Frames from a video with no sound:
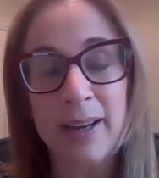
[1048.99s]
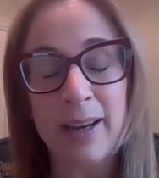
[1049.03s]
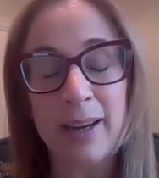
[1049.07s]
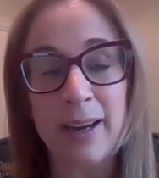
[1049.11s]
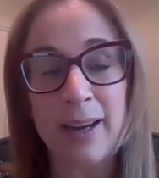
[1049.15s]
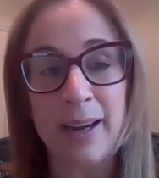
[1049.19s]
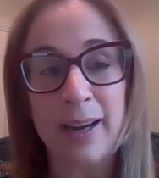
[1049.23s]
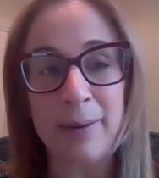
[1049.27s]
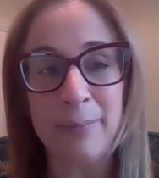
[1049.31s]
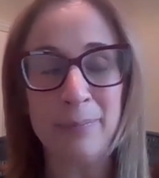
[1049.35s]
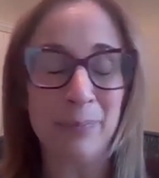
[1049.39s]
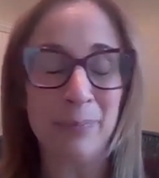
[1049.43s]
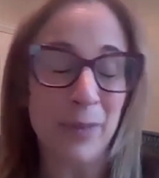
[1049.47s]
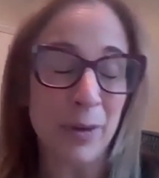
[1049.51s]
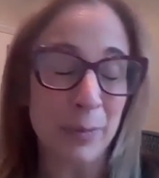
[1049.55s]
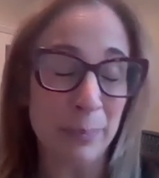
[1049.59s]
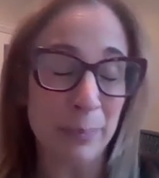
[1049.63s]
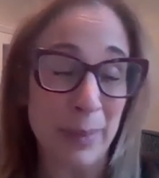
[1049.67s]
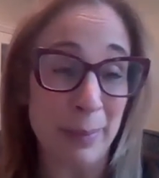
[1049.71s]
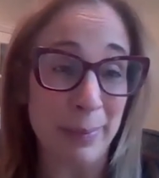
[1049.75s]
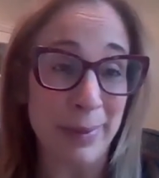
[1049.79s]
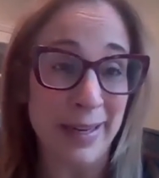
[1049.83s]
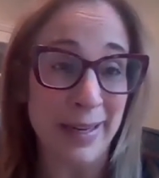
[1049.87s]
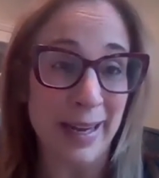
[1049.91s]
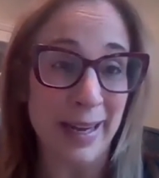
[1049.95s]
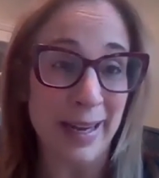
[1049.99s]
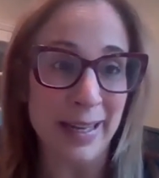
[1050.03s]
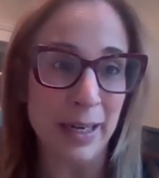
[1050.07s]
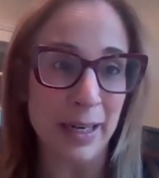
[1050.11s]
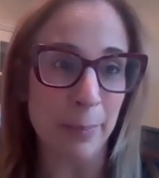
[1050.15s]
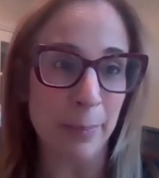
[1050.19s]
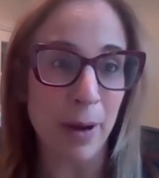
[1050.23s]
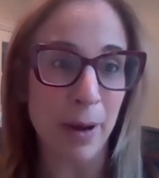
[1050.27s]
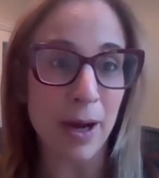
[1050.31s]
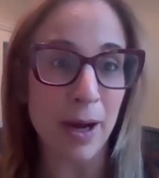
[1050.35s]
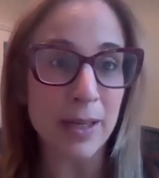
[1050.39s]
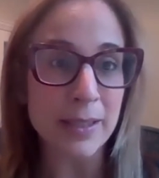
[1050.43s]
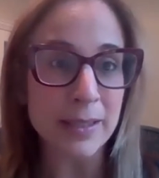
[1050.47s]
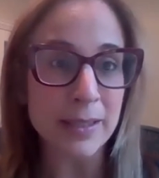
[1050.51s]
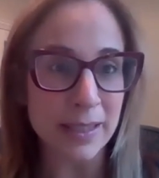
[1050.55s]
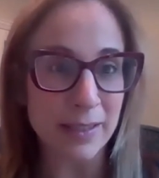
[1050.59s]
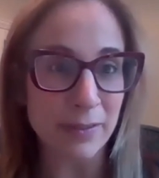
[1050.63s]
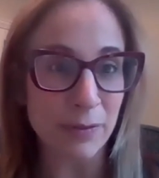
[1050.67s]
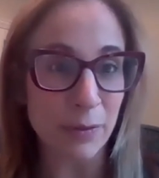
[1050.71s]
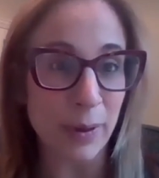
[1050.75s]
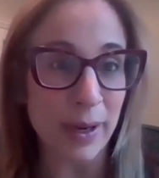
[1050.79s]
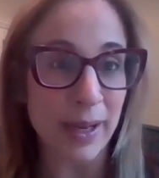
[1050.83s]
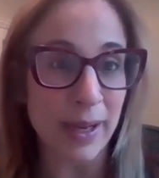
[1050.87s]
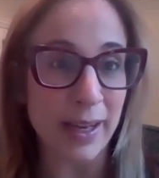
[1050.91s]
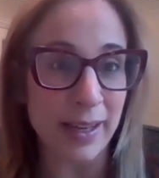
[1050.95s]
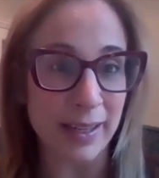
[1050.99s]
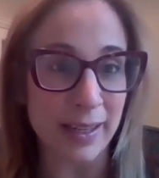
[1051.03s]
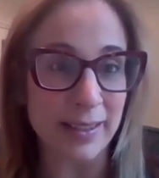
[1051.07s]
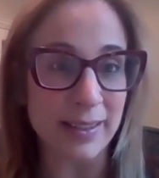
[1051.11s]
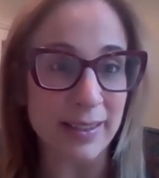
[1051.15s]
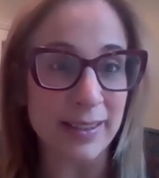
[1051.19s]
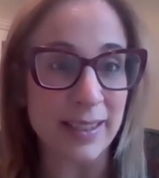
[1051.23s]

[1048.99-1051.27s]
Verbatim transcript: um, maybe not in a positive way,